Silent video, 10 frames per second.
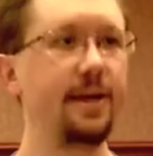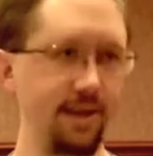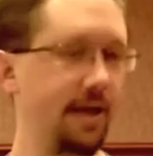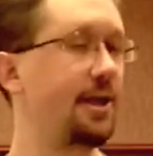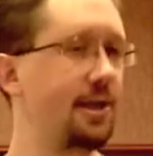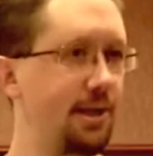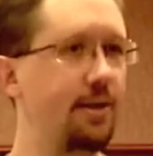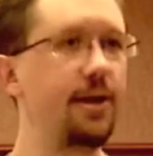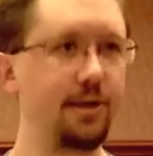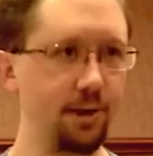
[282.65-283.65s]
It
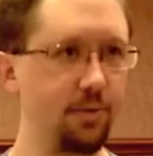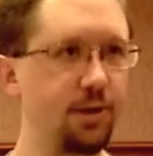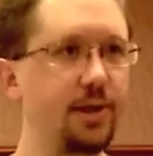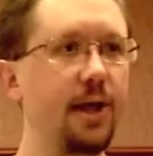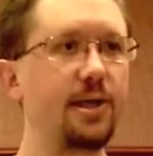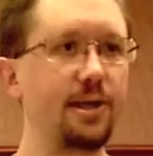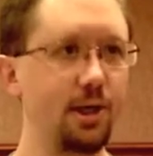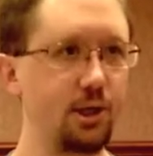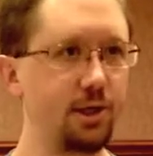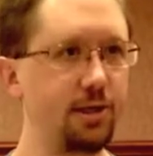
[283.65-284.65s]
still is. I went to that
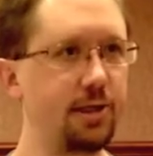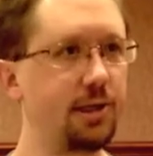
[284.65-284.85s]
session.